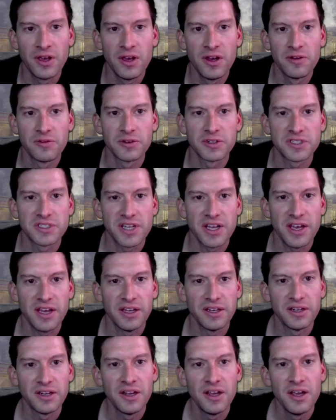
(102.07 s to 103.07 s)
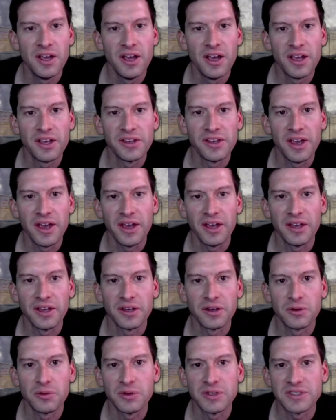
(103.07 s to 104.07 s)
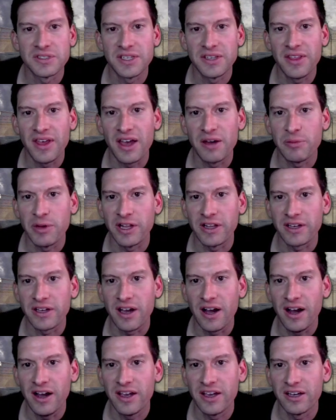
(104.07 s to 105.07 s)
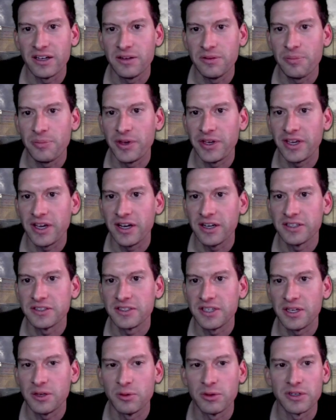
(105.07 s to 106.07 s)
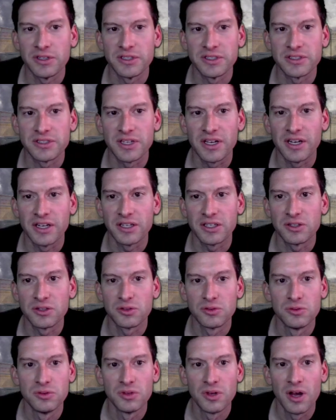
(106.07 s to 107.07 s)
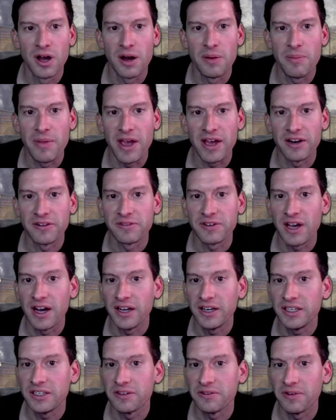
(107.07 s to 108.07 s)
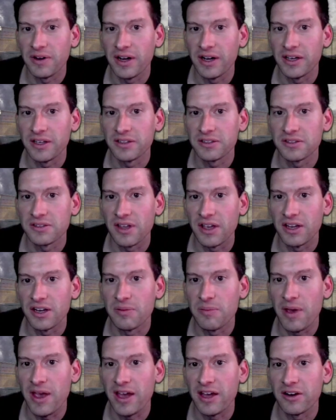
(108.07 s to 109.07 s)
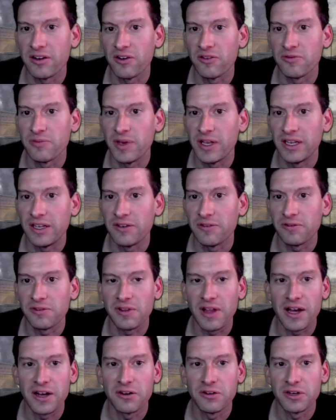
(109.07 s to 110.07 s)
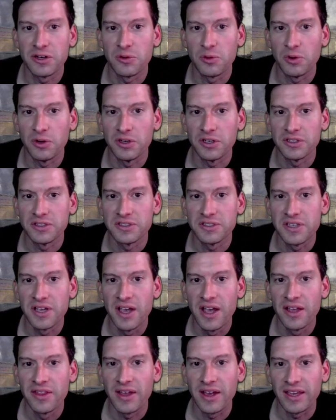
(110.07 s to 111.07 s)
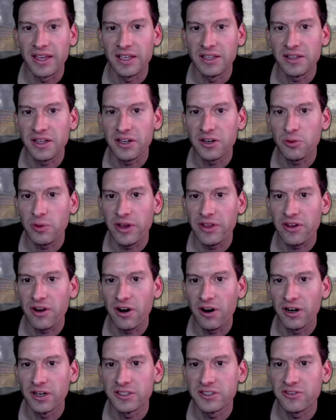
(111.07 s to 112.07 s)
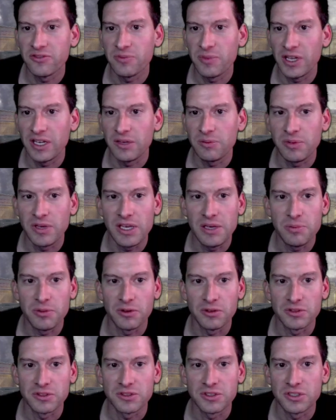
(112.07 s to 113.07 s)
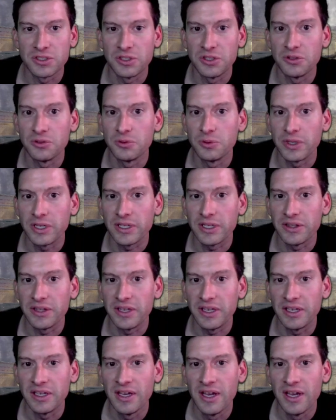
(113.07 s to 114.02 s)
Verse 10, Yea, we see that Amalickiah, because he was a man of cunning device, and a man of many flattering words, that he led away the hearts of many people to do wickedly,